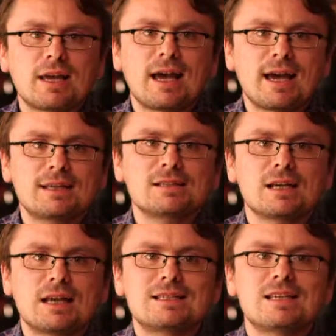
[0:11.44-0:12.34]
the hand
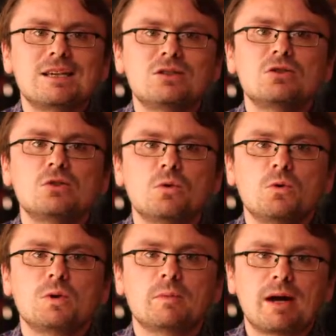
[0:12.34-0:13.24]
and teaches you
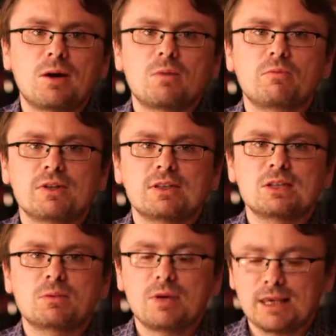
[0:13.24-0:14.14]
all about
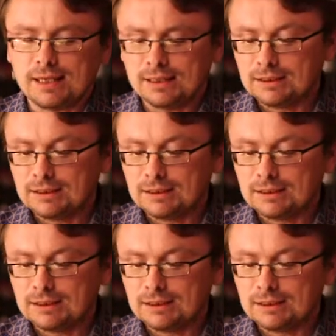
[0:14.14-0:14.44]
British beer.